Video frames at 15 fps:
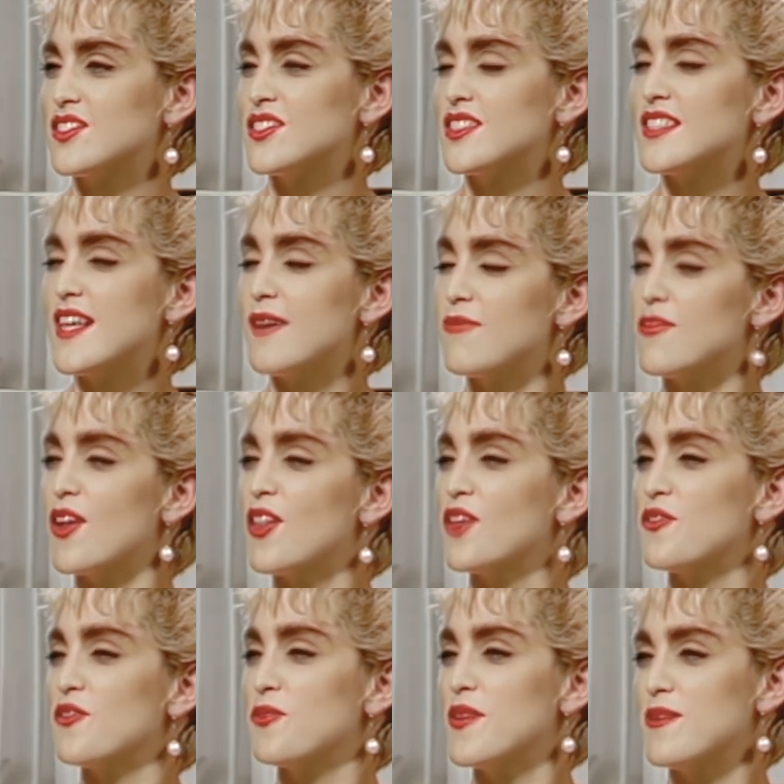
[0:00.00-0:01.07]
stepped
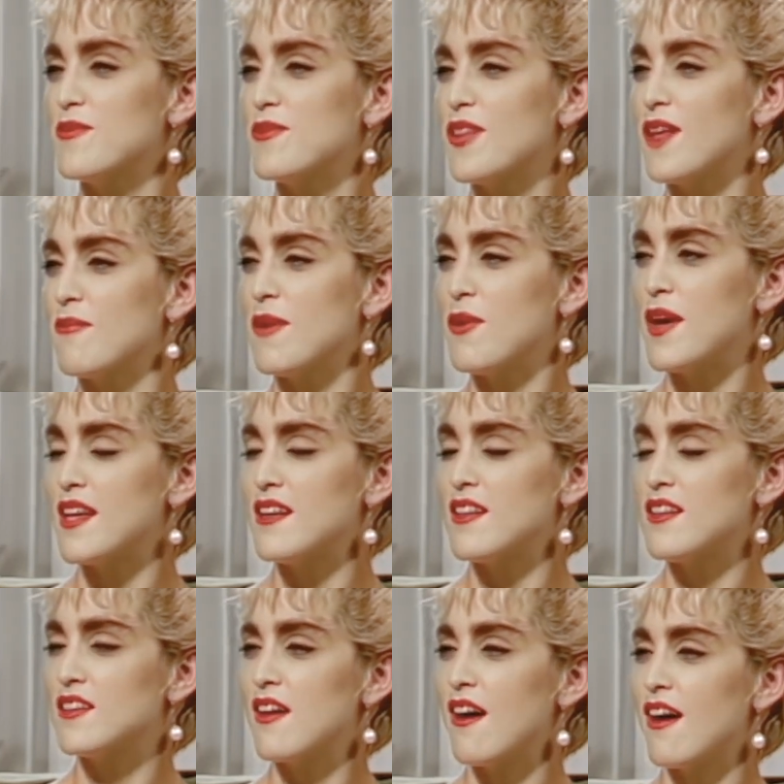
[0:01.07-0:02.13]
all over people on my way
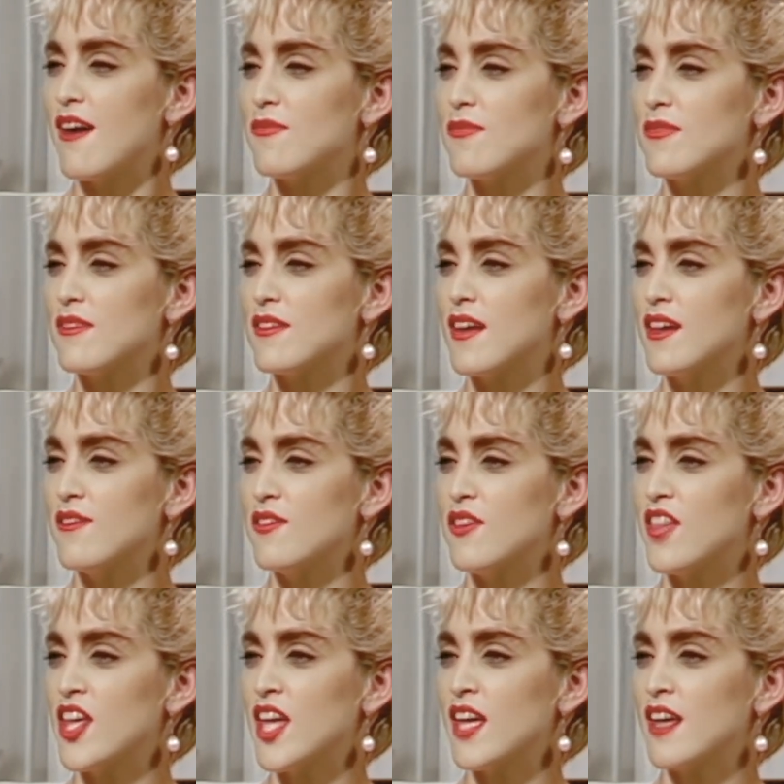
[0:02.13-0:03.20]
to the top, kind of
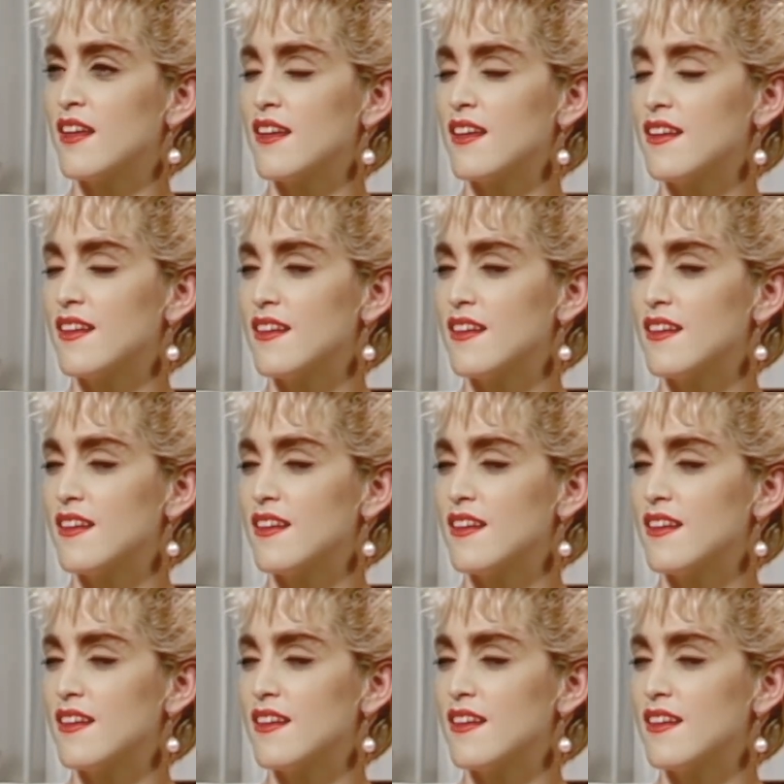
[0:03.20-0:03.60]
a thing.